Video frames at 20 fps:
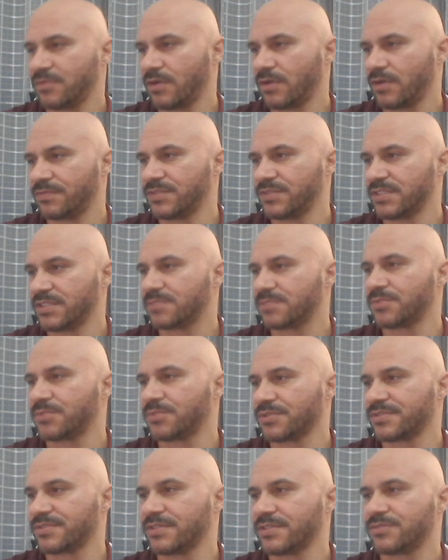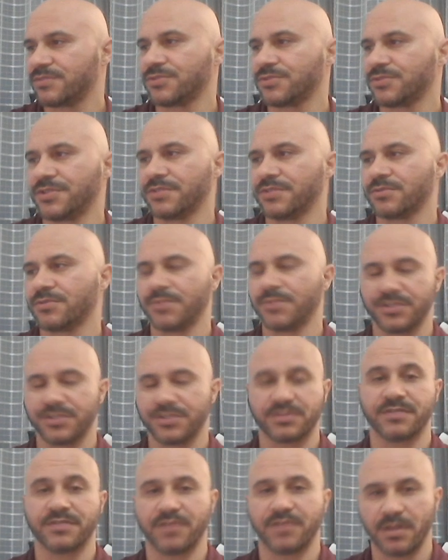of these process editor and
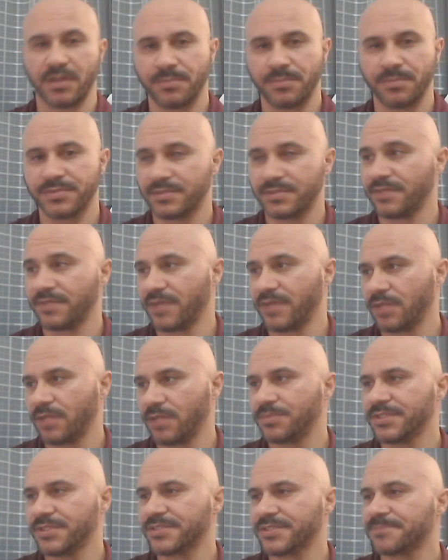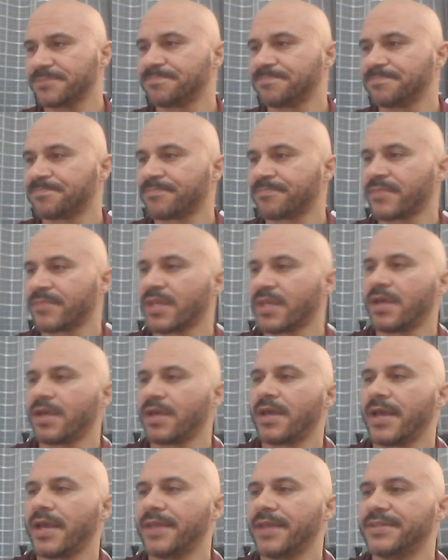automation developers,
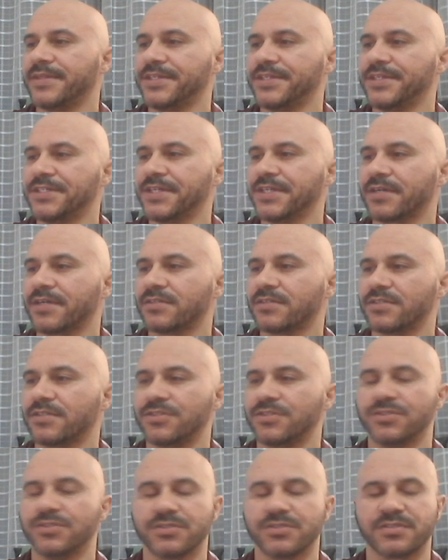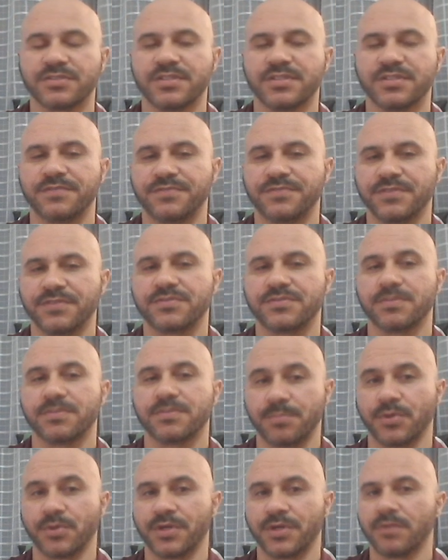and here I'm gonna use the 50
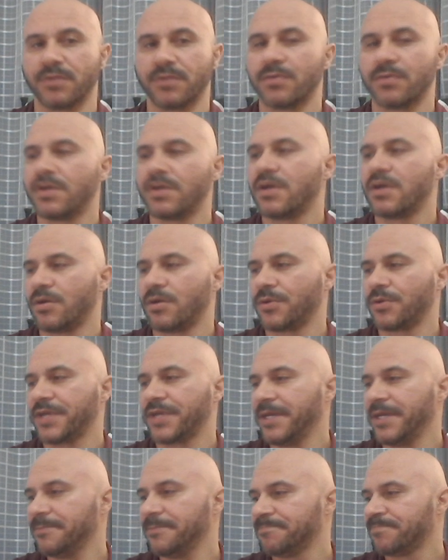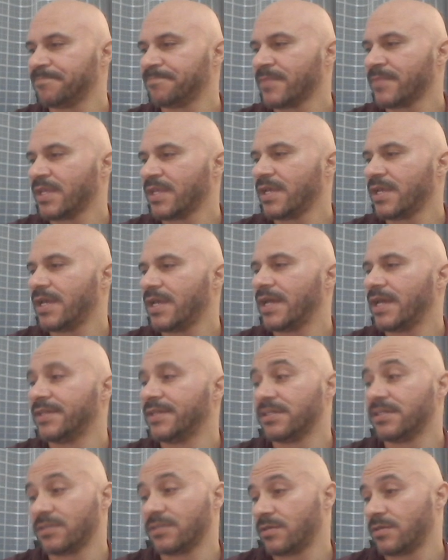portal. Okay, and
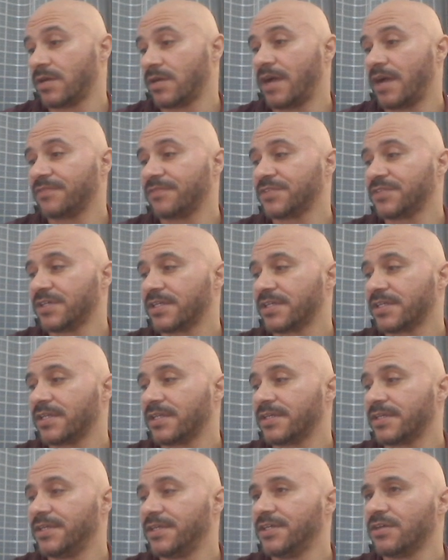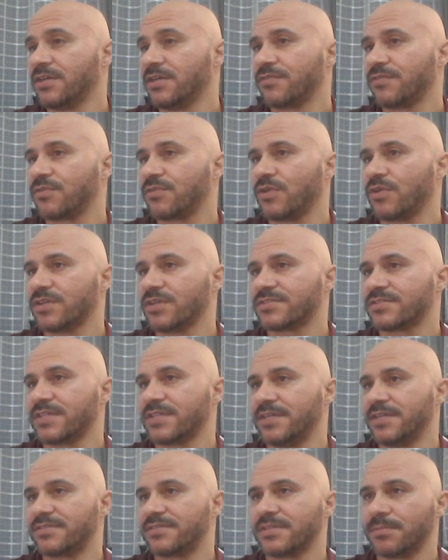then after I click here, of course
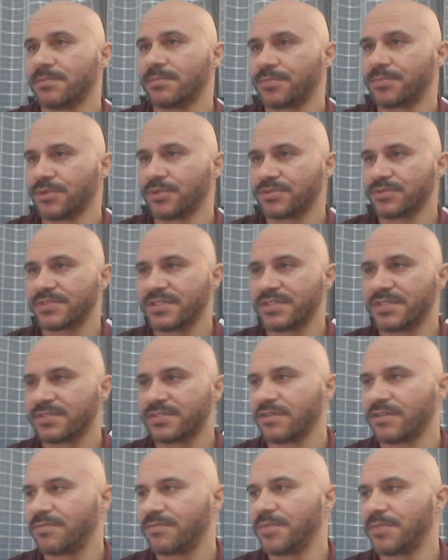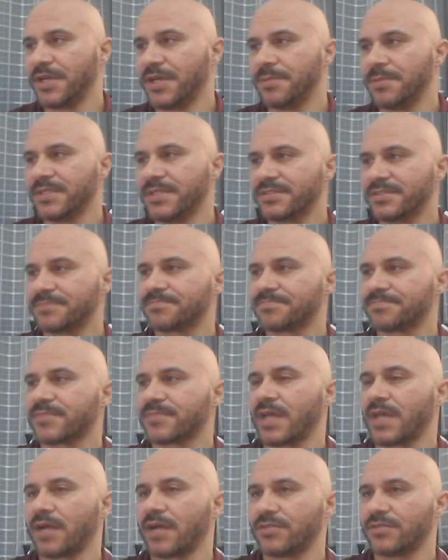there is some process of payment.
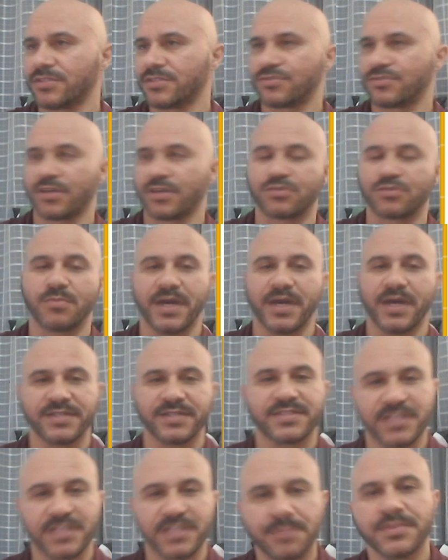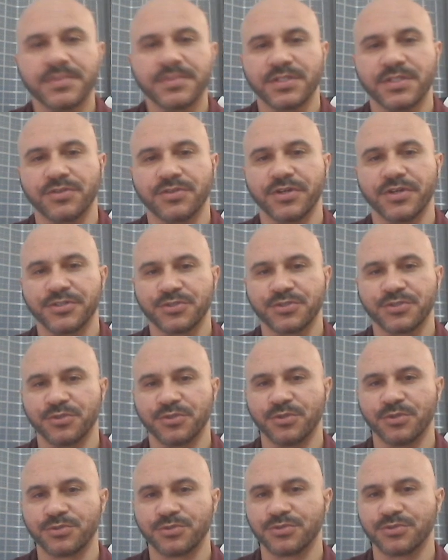I'm gonna talk to my team in order
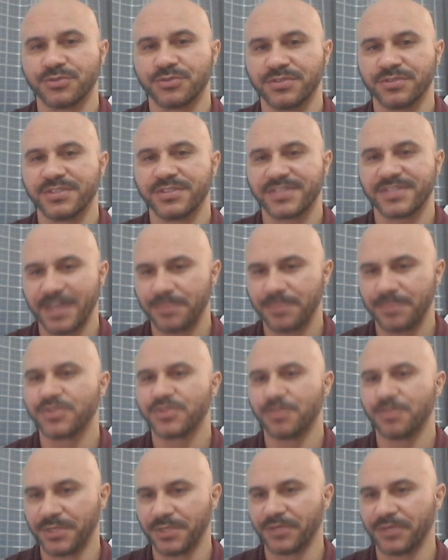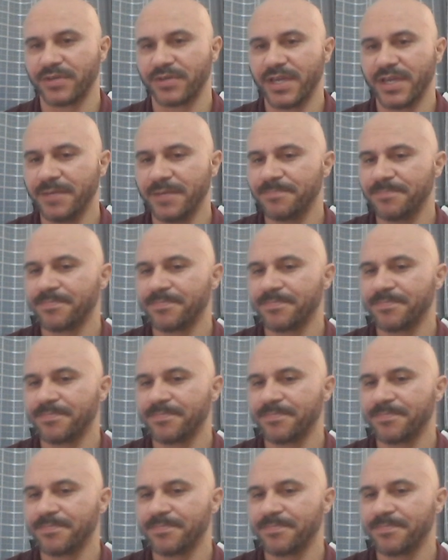to do this step to me. Okay.